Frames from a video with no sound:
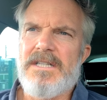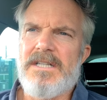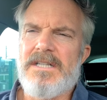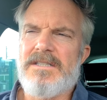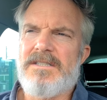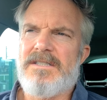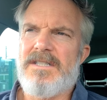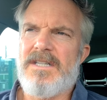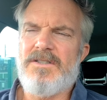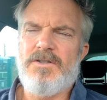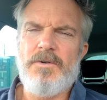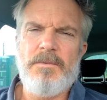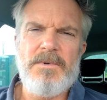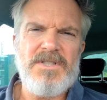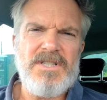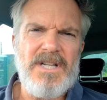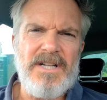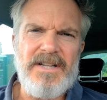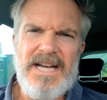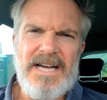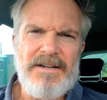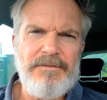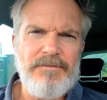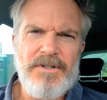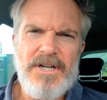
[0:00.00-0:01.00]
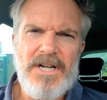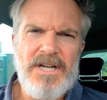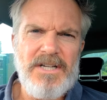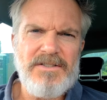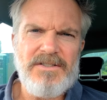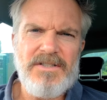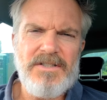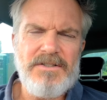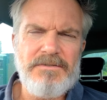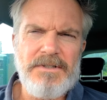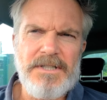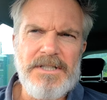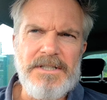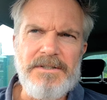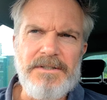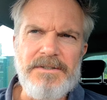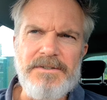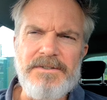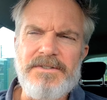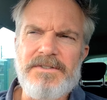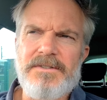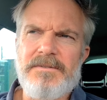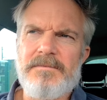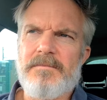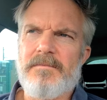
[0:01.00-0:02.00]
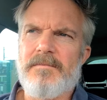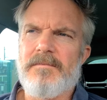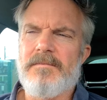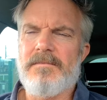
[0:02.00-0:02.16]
It's almost like they hadn't rehearsed the drills.